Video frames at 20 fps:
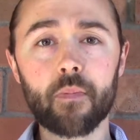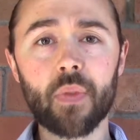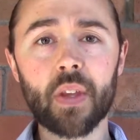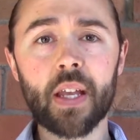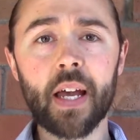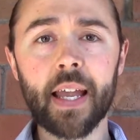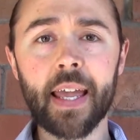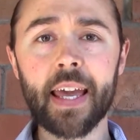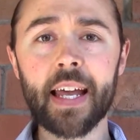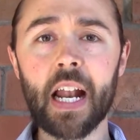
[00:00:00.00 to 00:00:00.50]

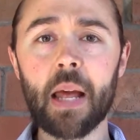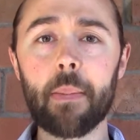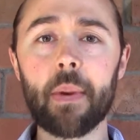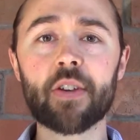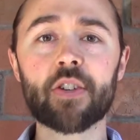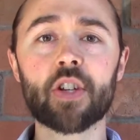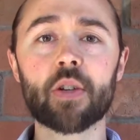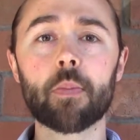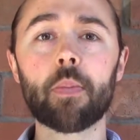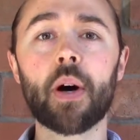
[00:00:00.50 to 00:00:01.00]
Again, I
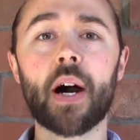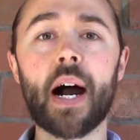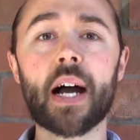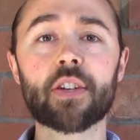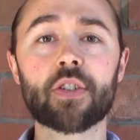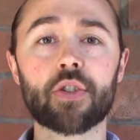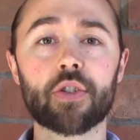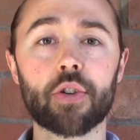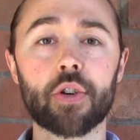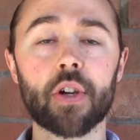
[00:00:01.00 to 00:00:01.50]
mentioned
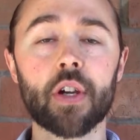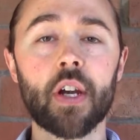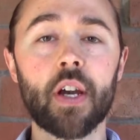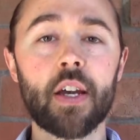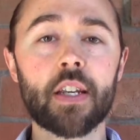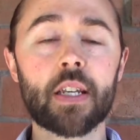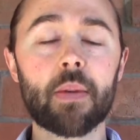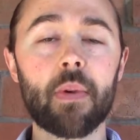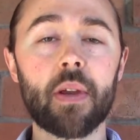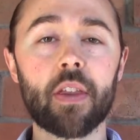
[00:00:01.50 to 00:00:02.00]
posture.
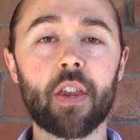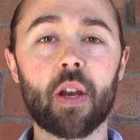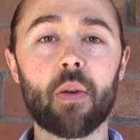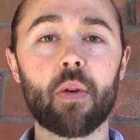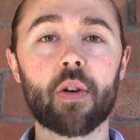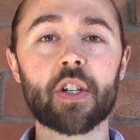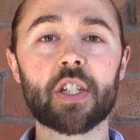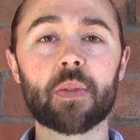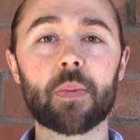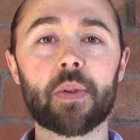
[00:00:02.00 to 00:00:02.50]
To be a little
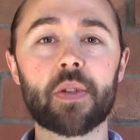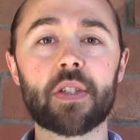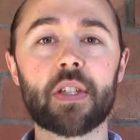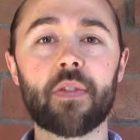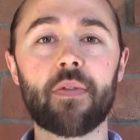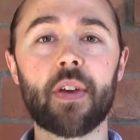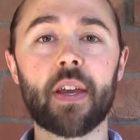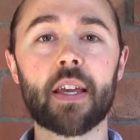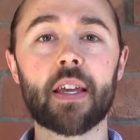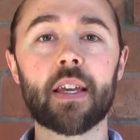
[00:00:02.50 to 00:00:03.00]
more
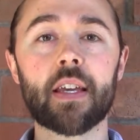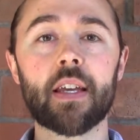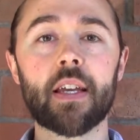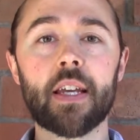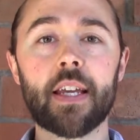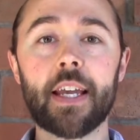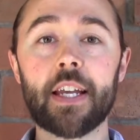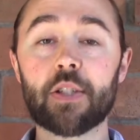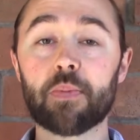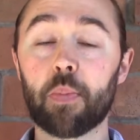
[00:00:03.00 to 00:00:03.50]
specific,
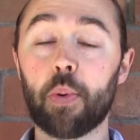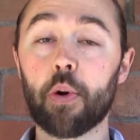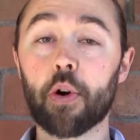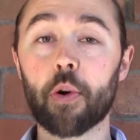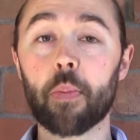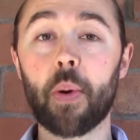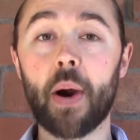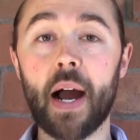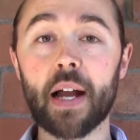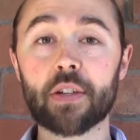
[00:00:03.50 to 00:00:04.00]
it's poor
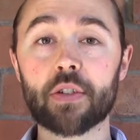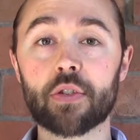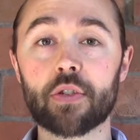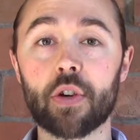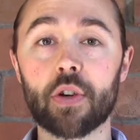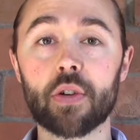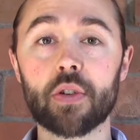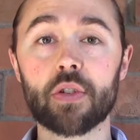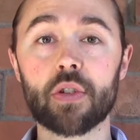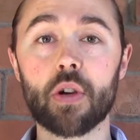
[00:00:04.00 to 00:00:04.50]

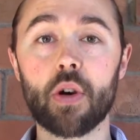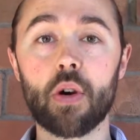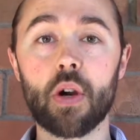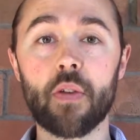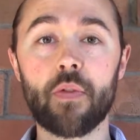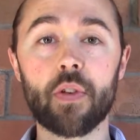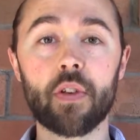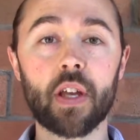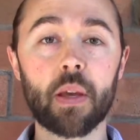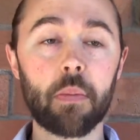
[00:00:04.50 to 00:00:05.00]
posture. So
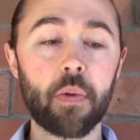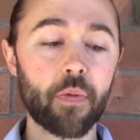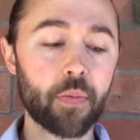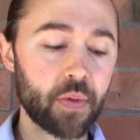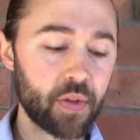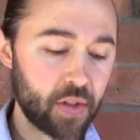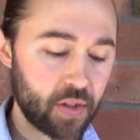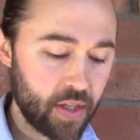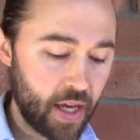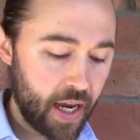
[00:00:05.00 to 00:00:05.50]
if you look at me from
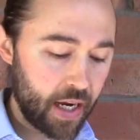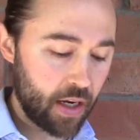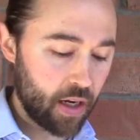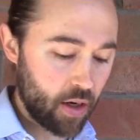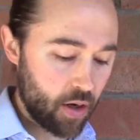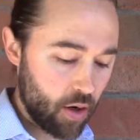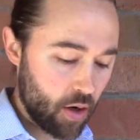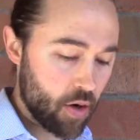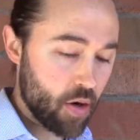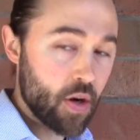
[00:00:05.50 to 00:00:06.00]
the side
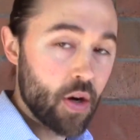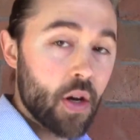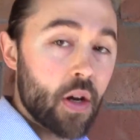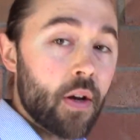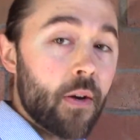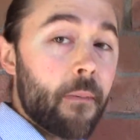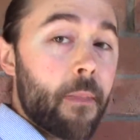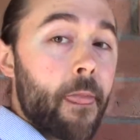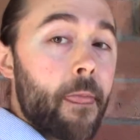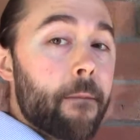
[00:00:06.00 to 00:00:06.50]
here,
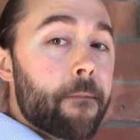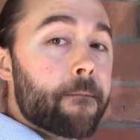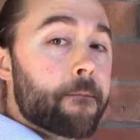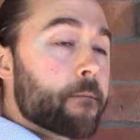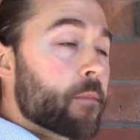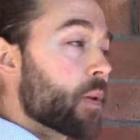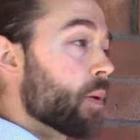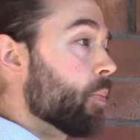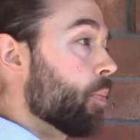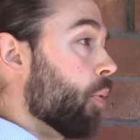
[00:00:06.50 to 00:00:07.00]

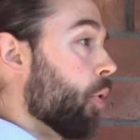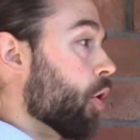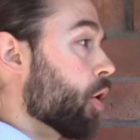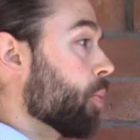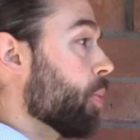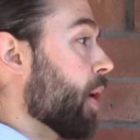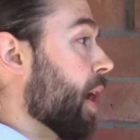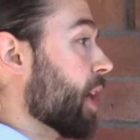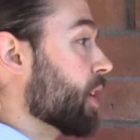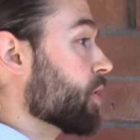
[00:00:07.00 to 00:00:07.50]
poor
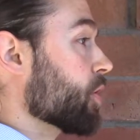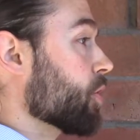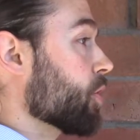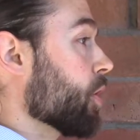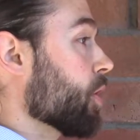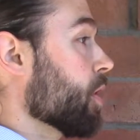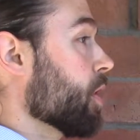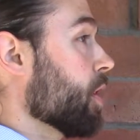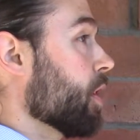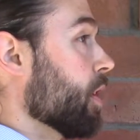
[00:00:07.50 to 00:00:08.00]

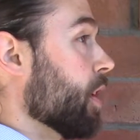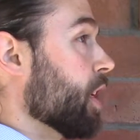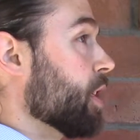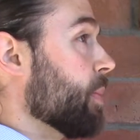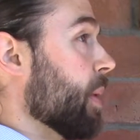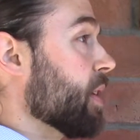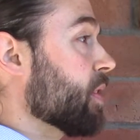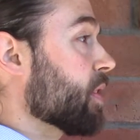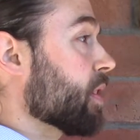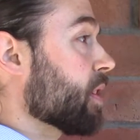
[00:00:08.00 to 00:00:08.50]
posture is
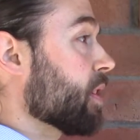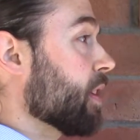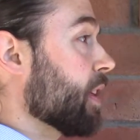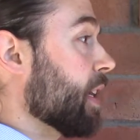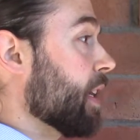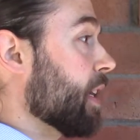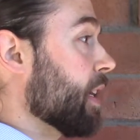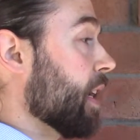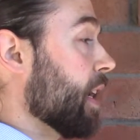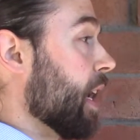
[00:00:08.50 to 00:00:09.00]

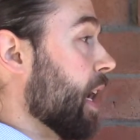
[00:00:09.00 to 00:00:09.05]
basically